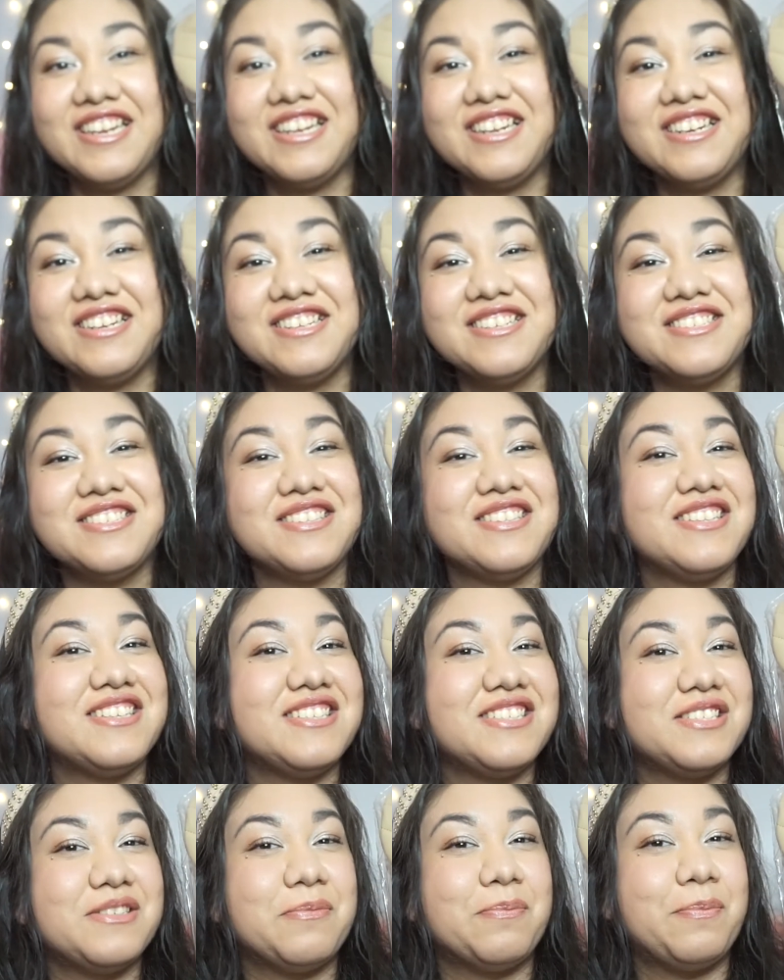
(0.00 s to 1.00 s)
It is
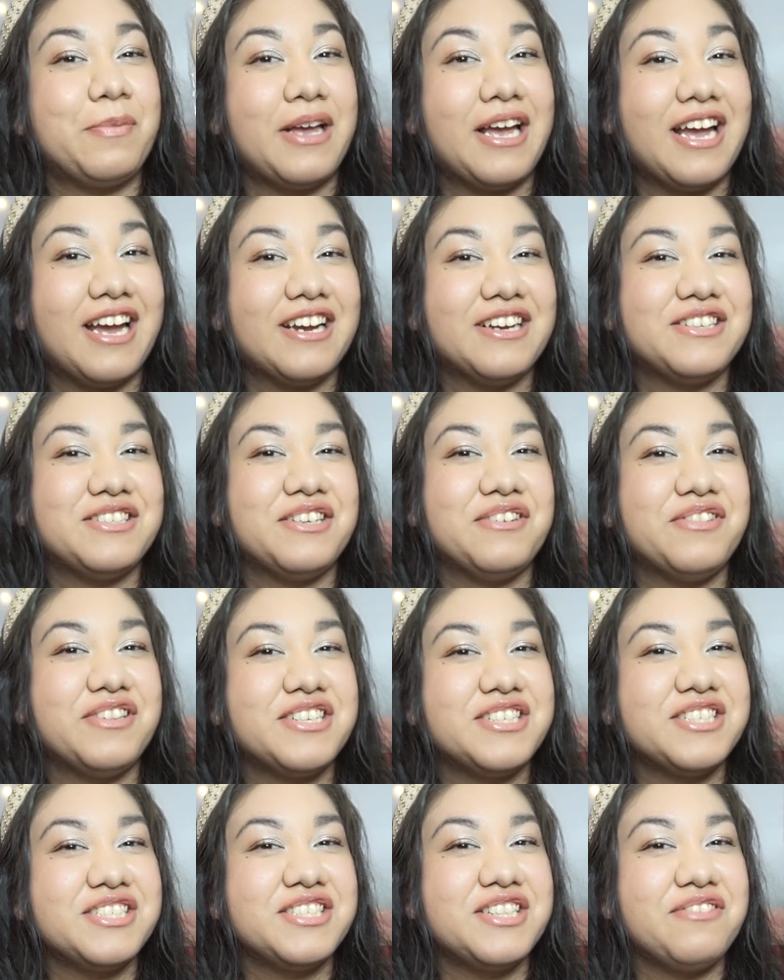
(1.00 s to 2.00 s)
this bag. So
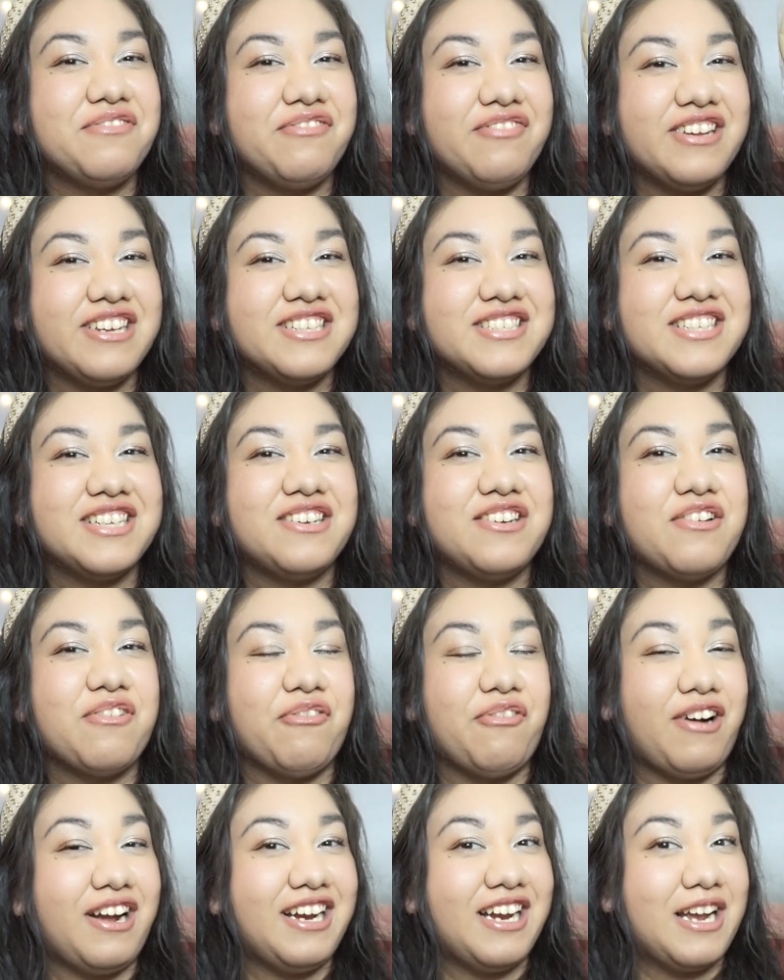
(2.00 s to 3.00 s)
this is the reason
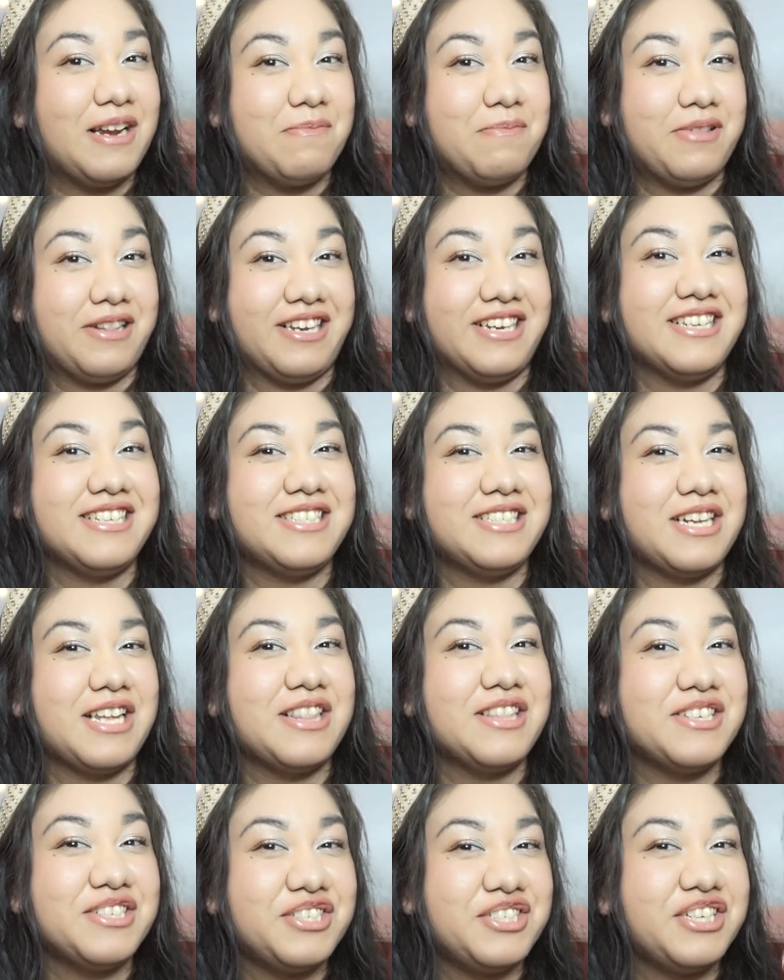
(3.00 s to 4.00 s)
why I placed
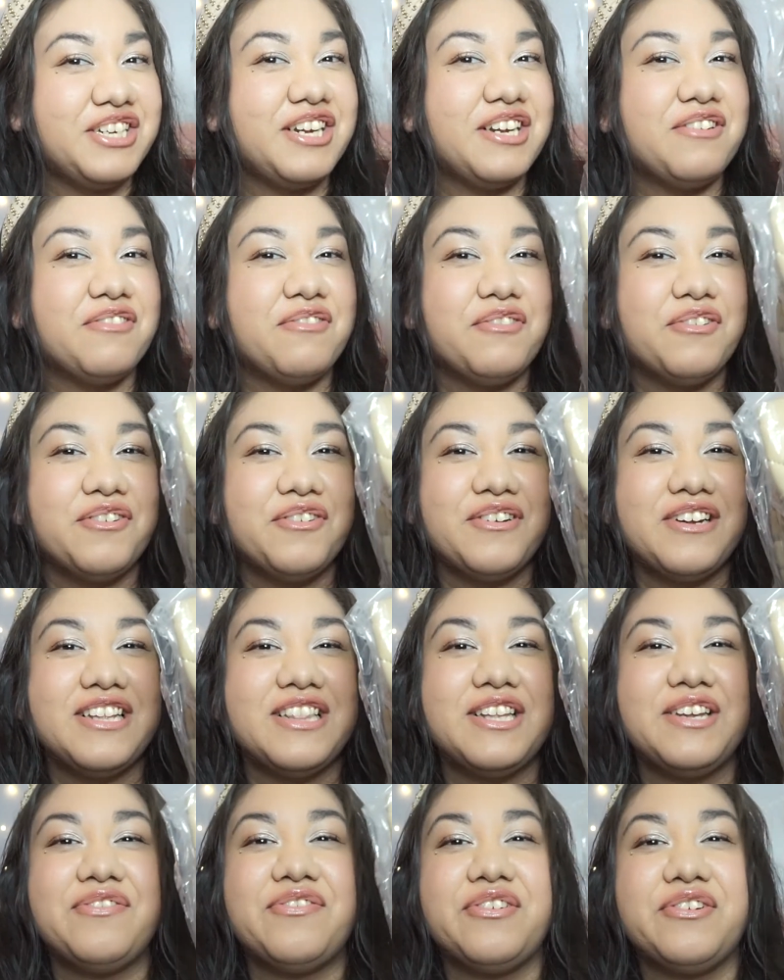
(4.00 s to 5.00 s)
the Shein order in
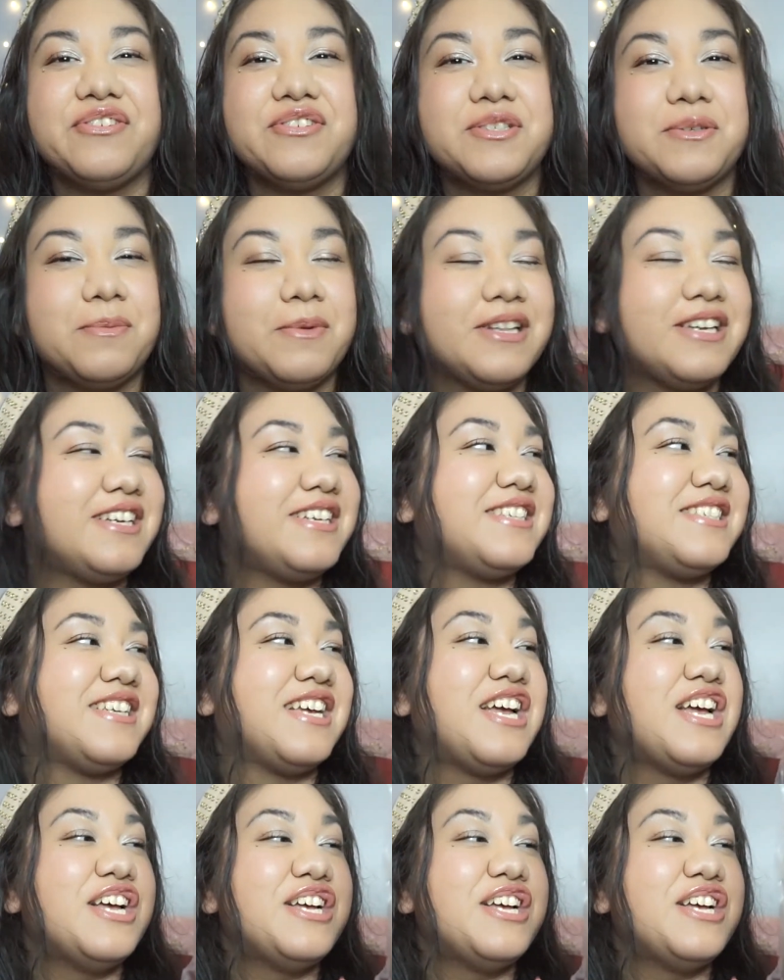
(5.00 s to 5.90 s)
the first place.